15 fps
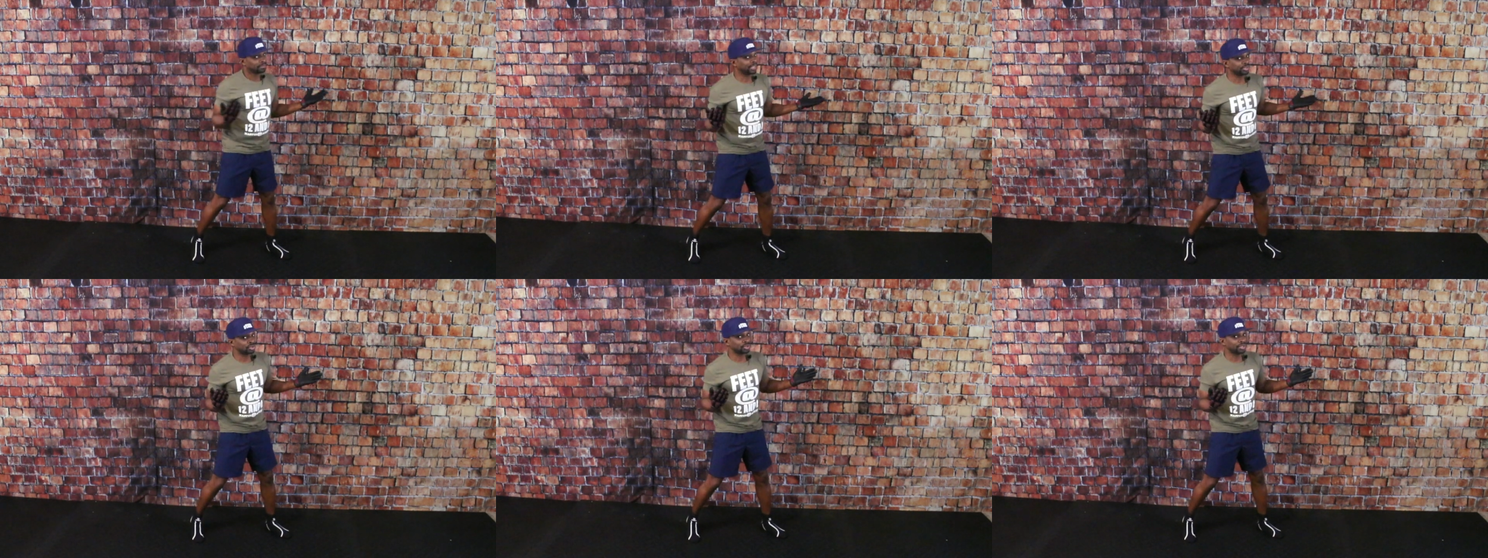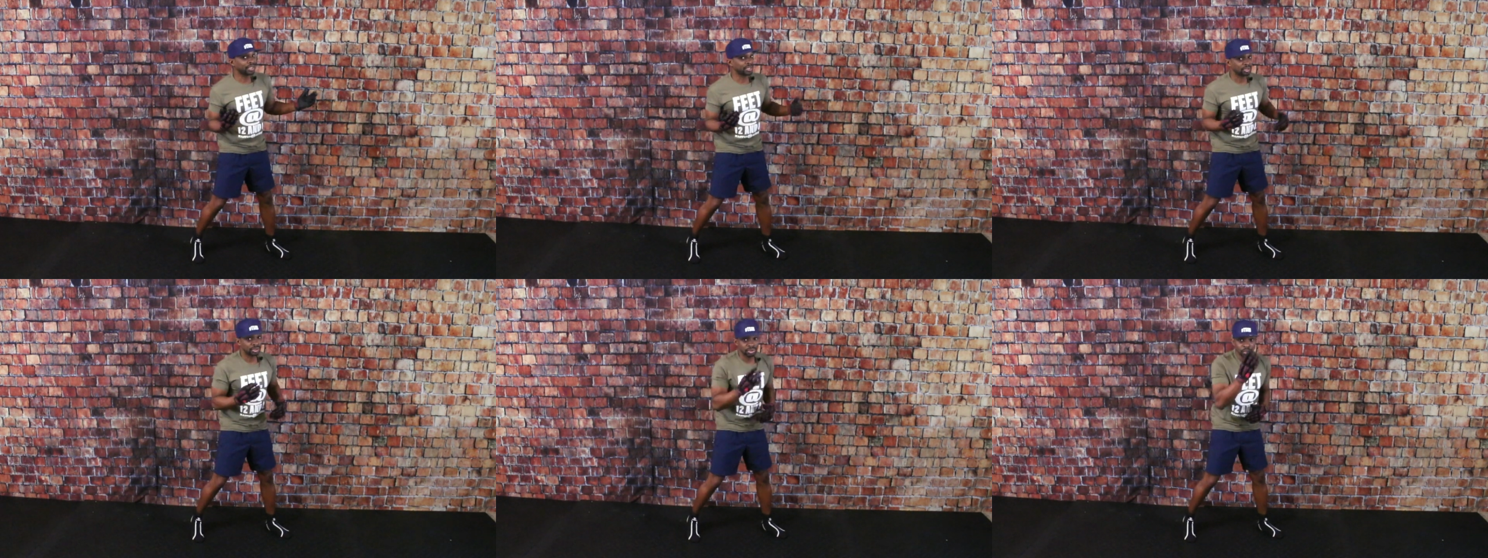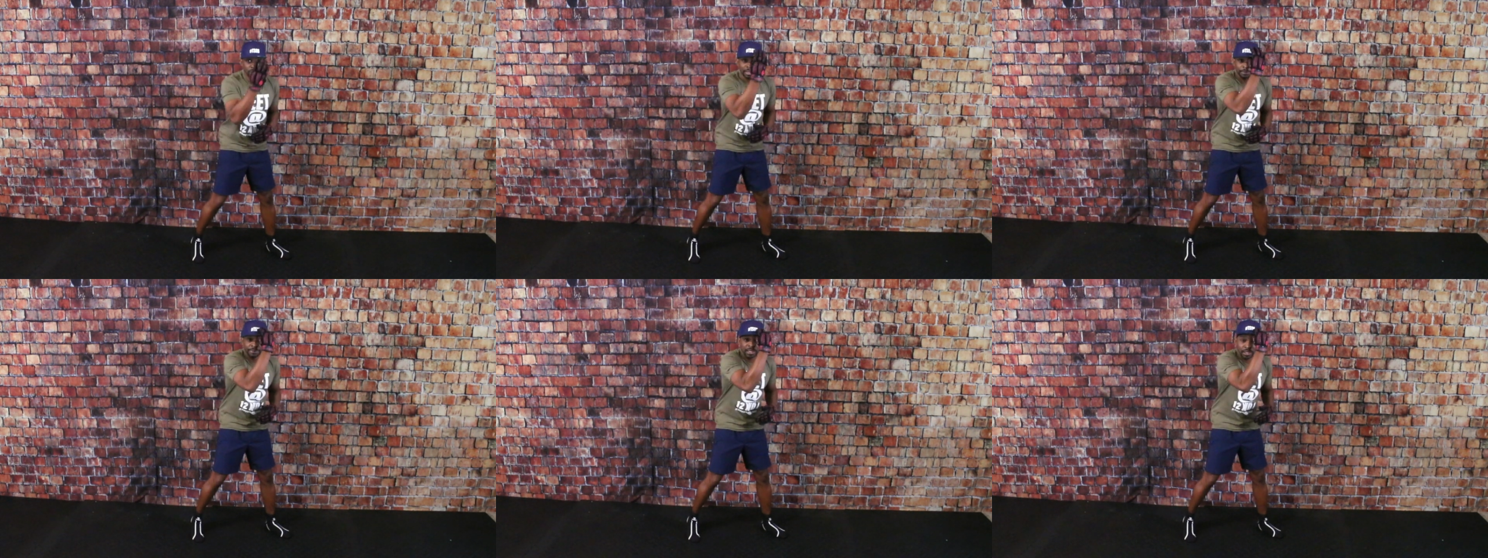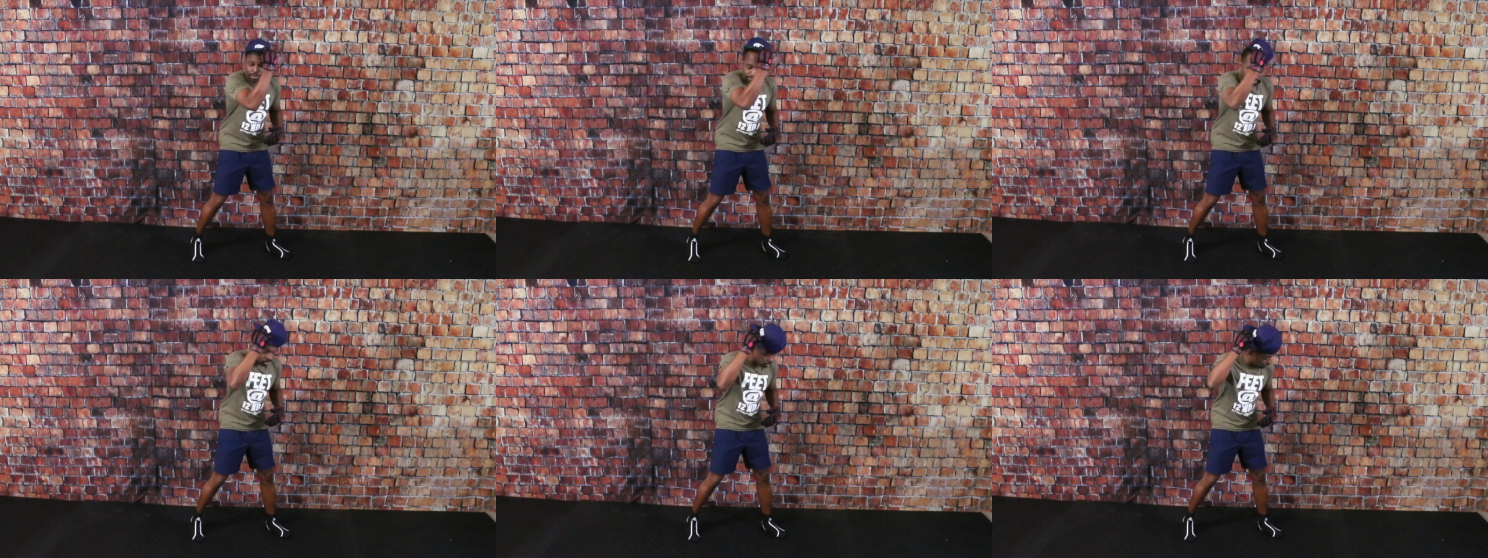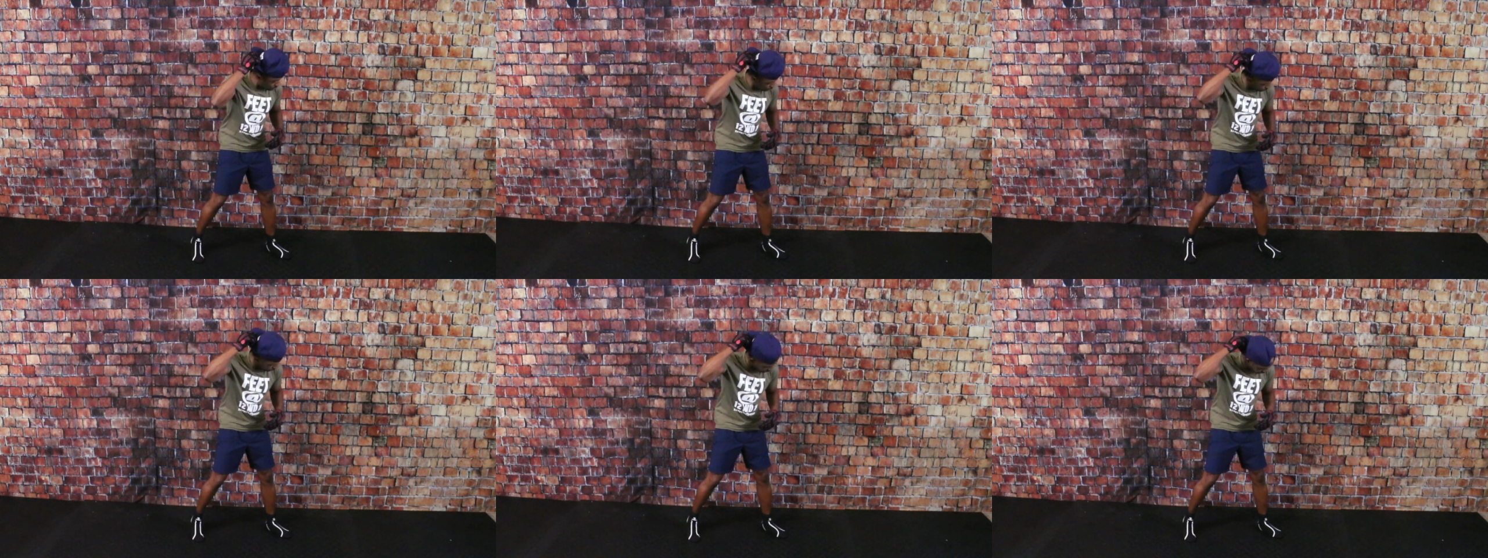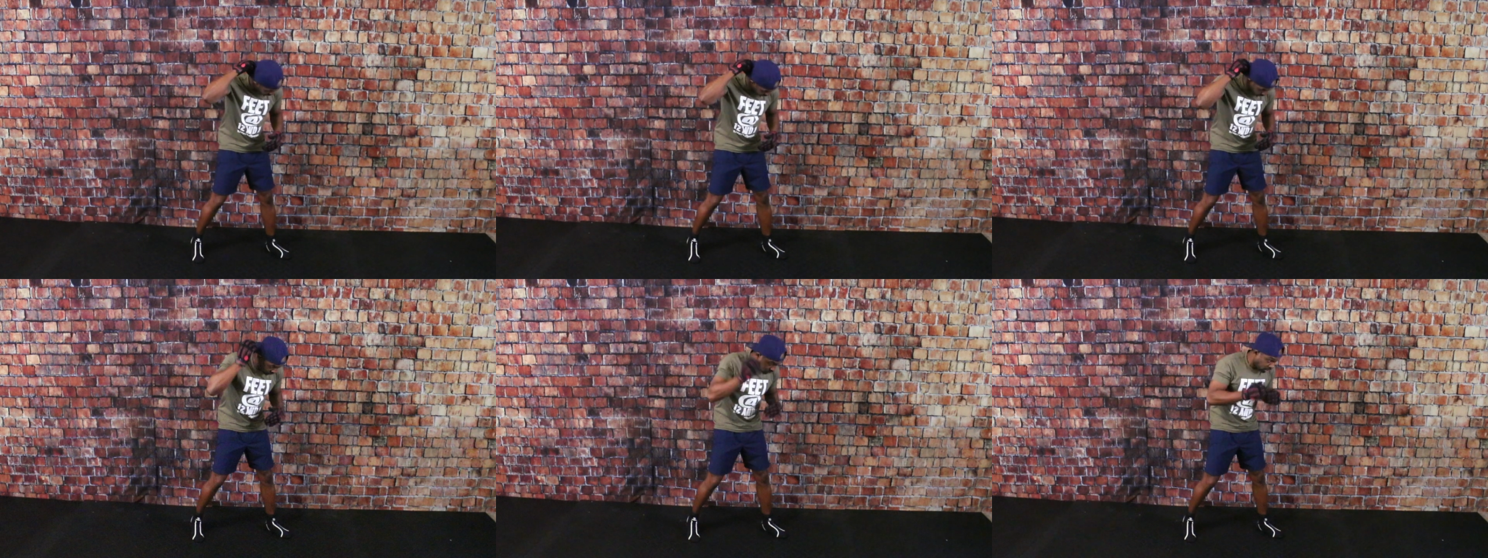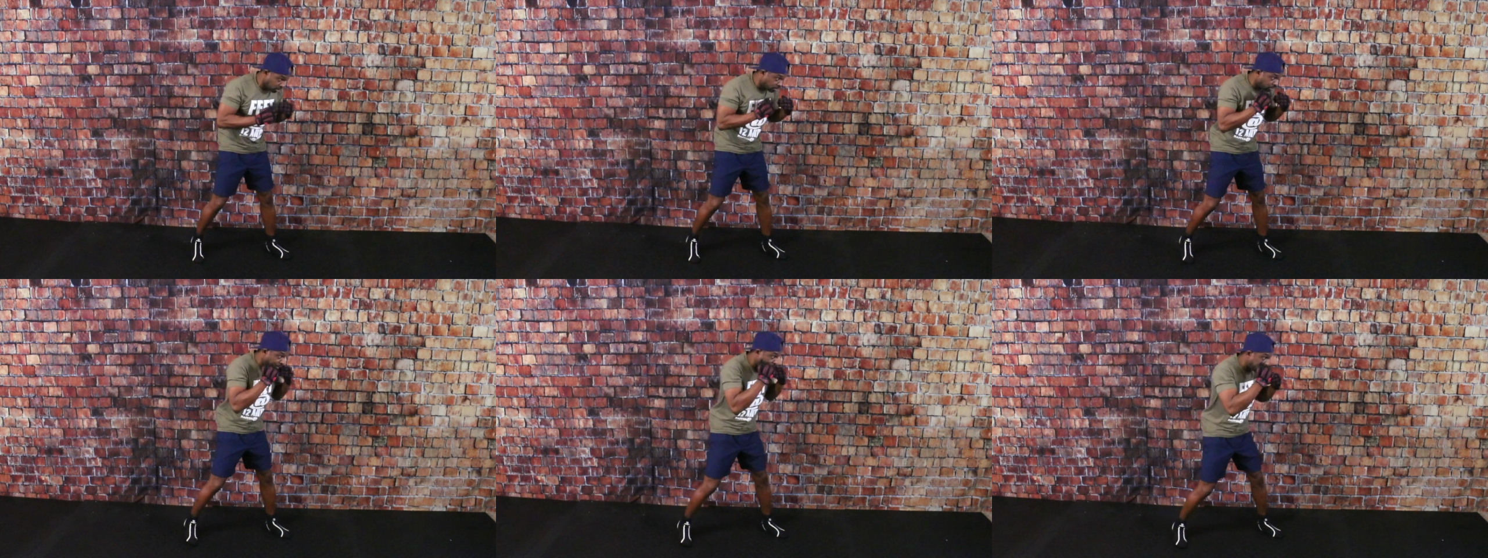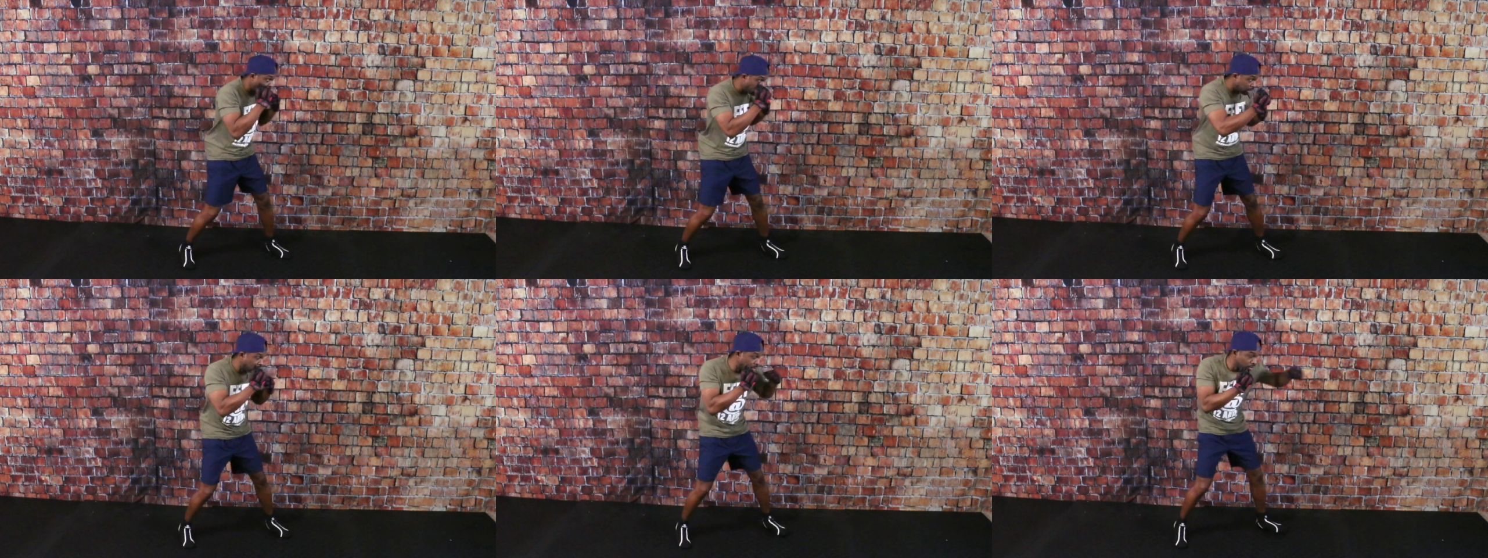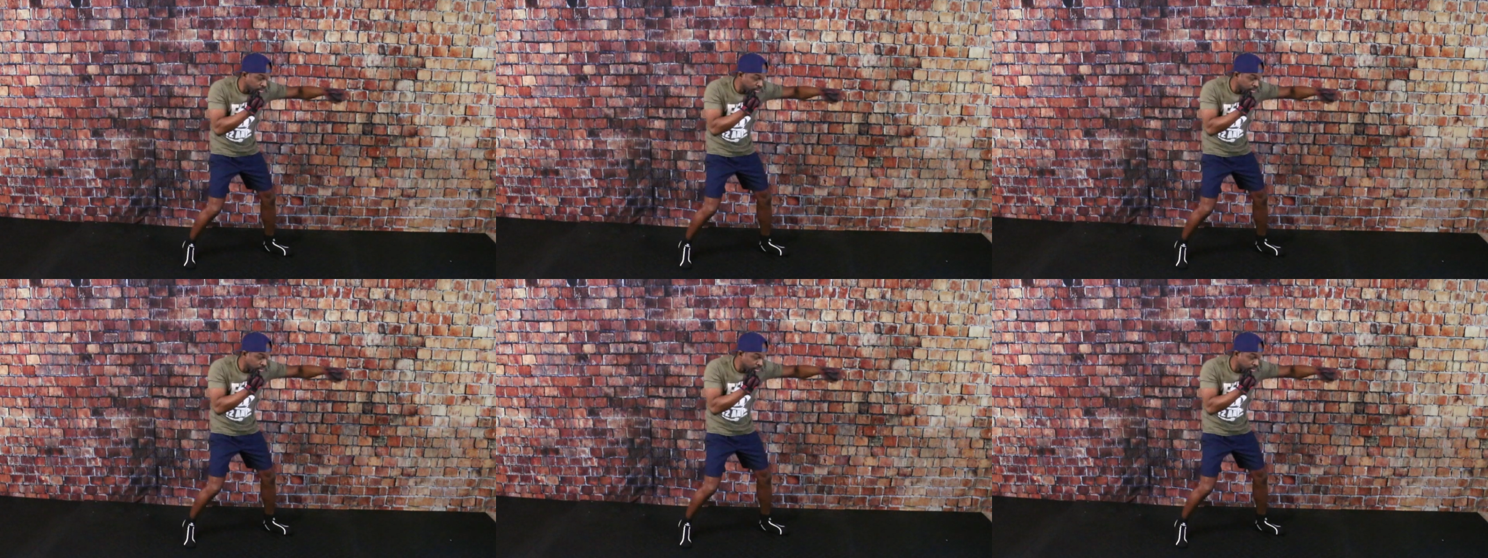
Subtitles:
[unreadable: no face in view]